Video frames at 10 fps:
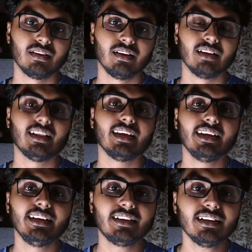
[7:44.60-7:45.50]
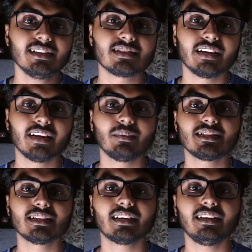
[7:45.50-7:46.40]
The interest rate
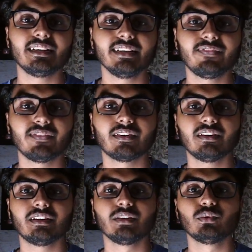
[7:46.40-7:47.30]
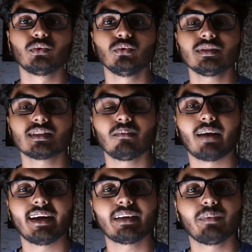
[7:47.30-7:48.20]
basically differ due to some
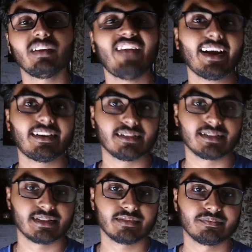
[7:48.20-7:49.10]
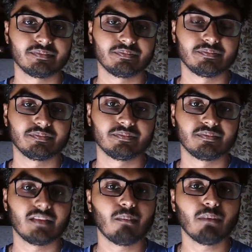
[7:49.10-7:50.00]
multiple factors.
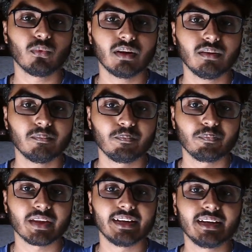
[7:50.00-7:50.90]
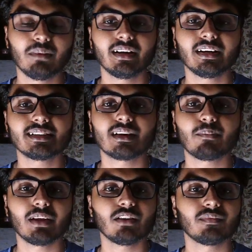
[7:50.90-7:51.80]
Number one, demand and
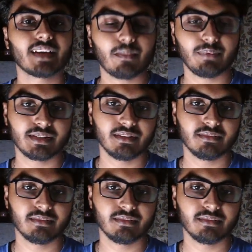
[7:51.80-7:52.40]
supply of the capital.